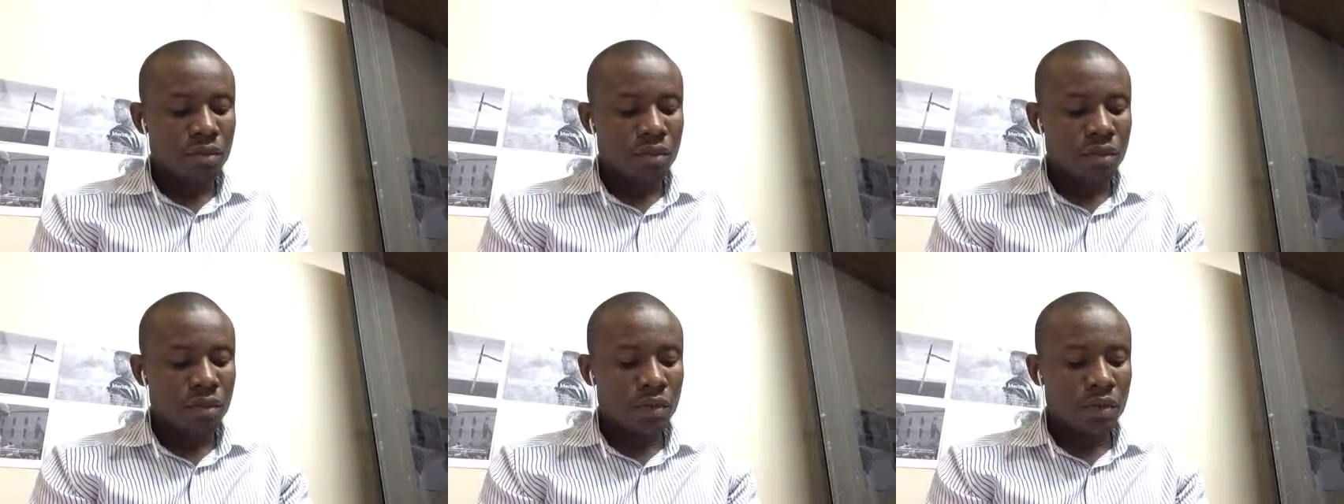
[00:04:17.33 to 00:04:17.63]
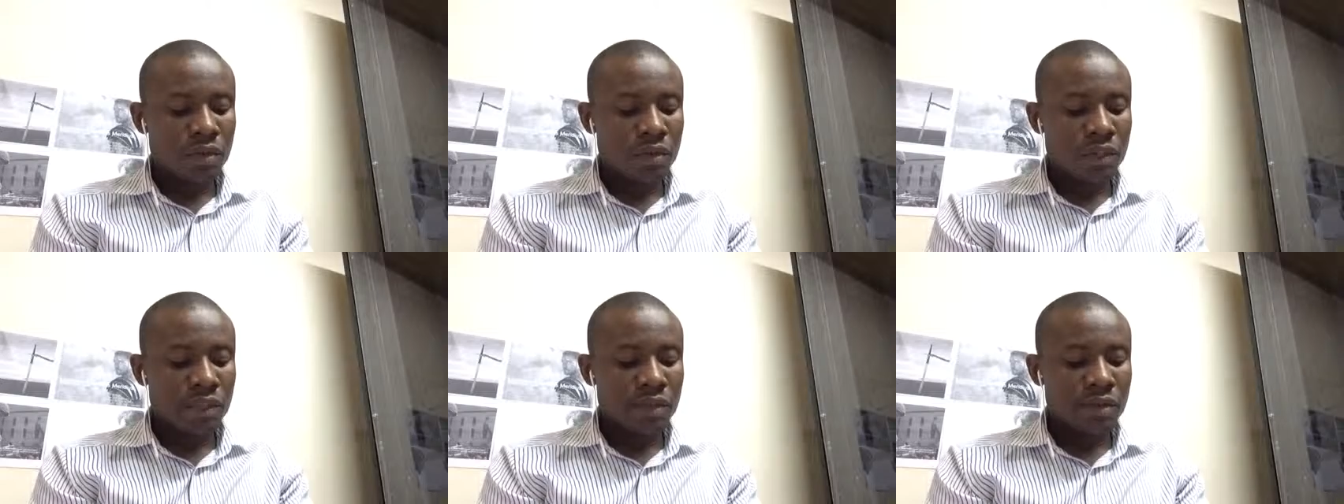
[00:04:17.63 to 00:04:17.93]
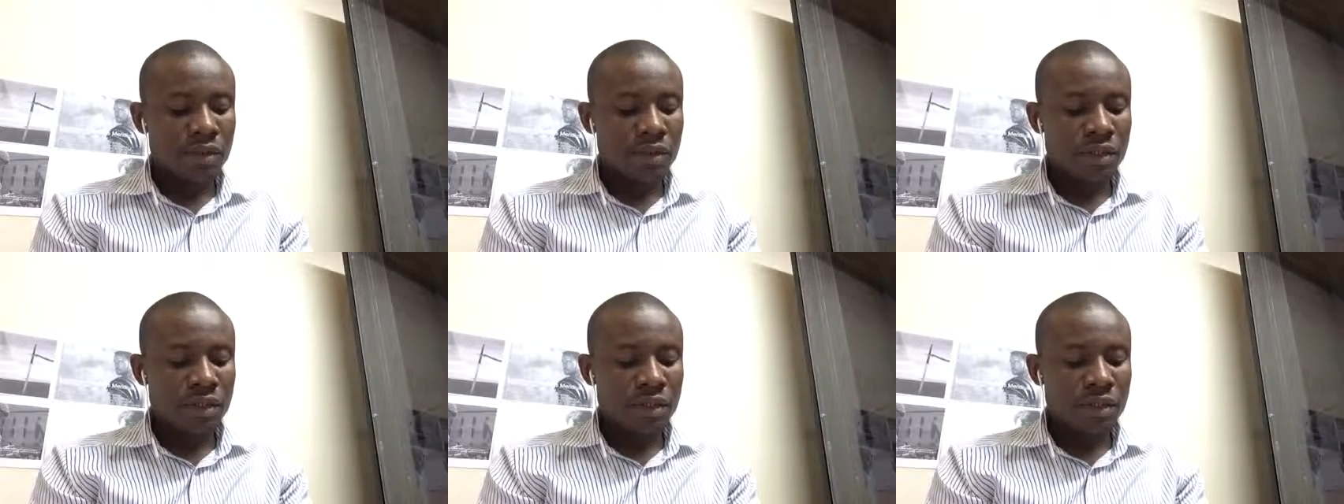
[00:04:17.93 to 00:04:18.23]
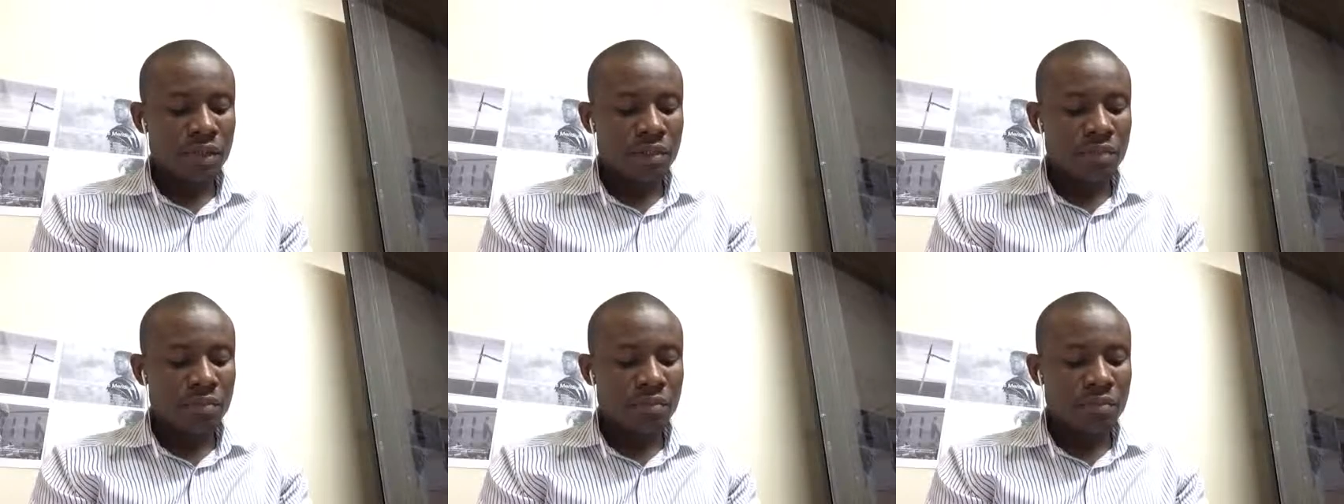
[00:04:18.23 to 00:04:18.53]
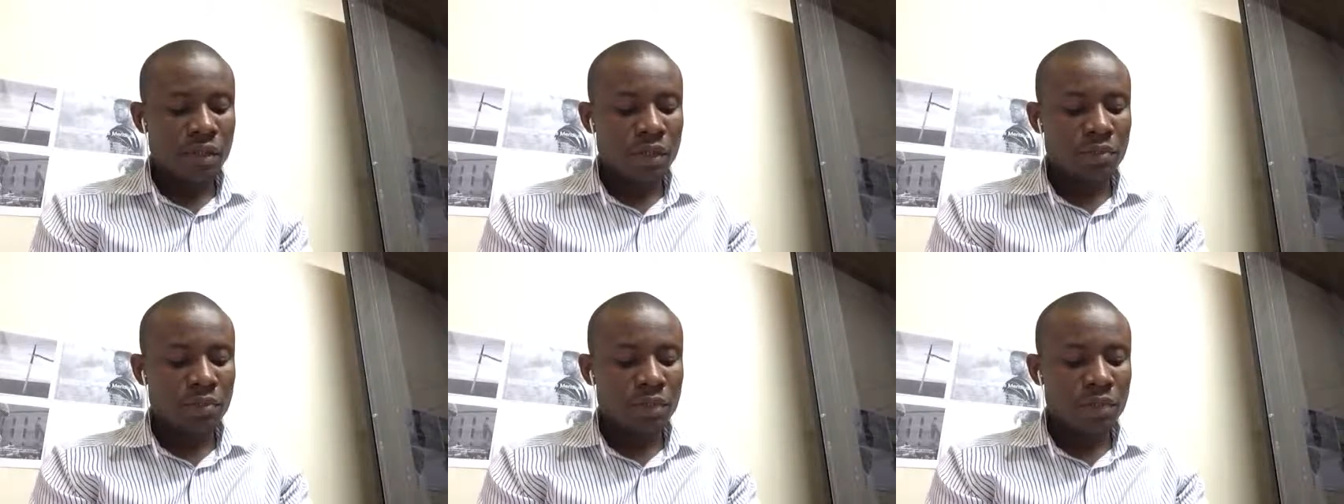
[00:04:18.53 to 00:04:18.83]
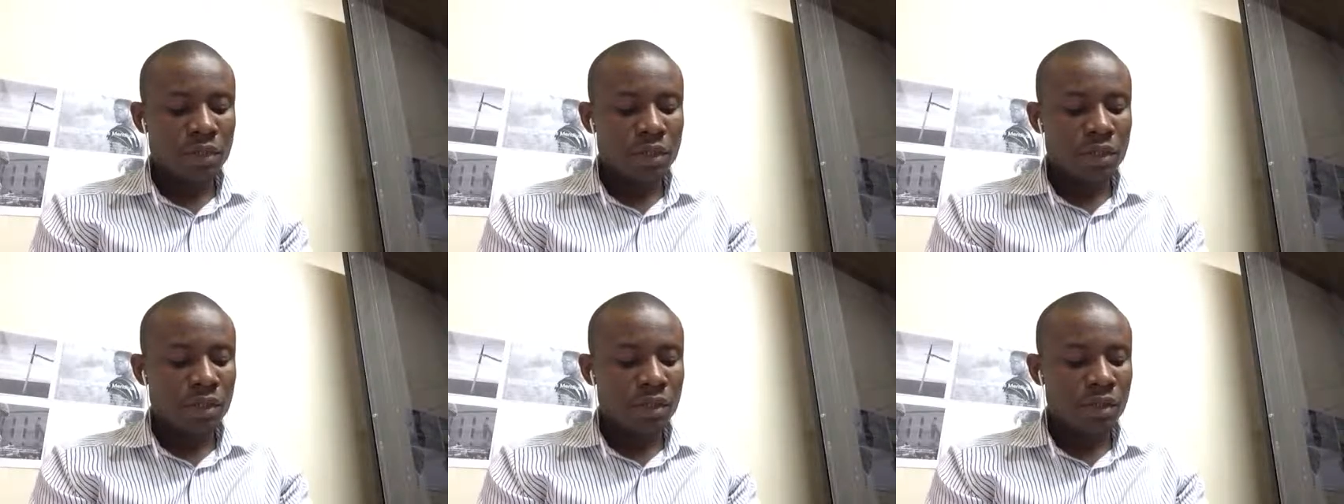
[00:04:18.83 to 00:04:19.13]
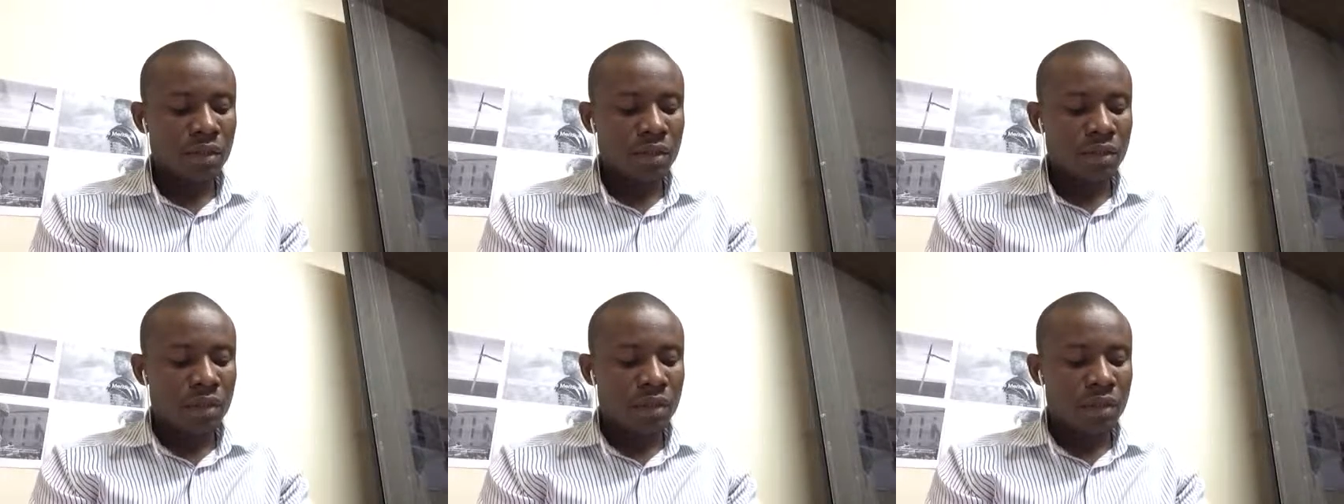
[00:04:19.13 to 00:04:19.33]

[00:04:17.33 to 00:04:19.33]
quantization, mapping the,